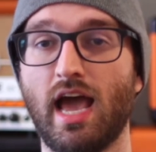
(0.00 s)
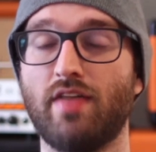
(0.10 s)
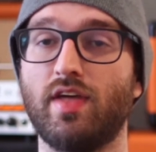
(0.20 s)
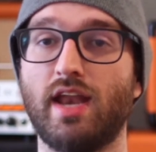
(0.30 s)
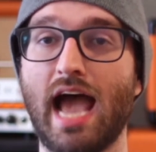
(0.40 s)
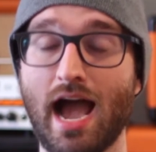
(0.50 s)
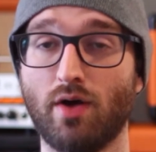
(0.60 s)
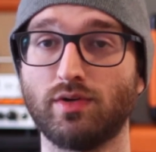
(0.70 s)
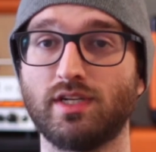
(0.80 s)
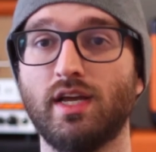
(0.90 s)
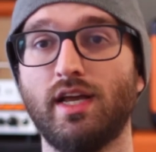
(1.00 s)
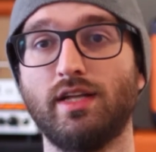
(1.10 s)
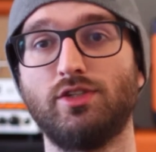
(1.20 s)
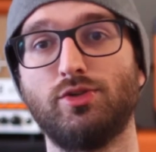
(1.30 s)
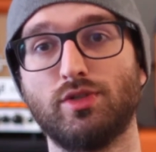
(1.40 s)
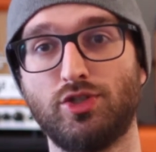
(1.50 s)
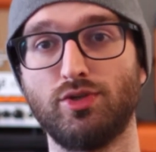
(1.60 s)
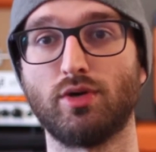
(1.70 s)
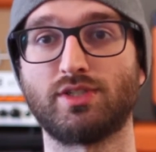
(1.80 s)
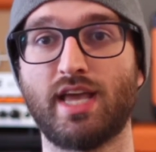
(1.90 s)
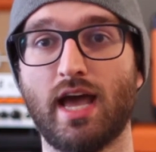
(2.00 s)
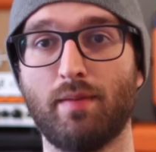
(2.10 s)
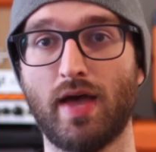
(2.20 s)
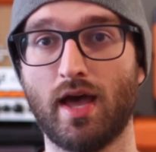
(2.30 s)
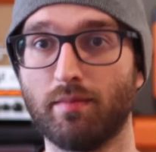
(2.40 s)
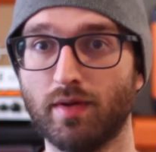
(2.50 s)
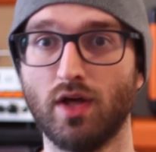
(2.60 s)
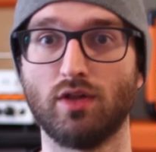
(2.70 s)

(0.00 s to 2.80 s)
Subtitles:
and then out into a 2 notes cab M